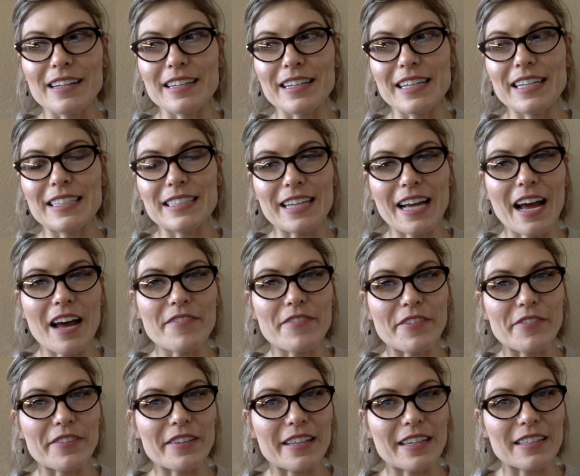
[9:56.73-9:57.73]
need to have
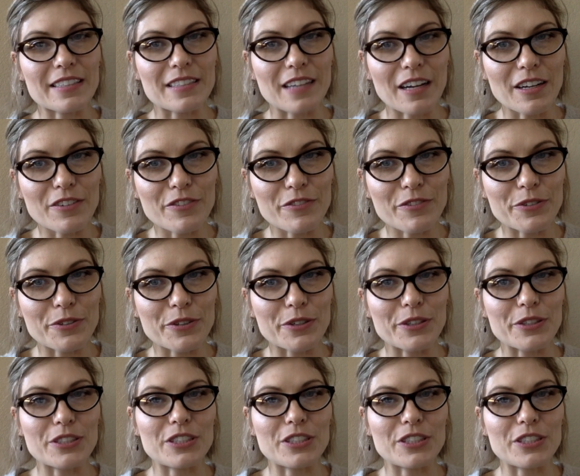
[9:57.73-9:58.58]
everything done for her.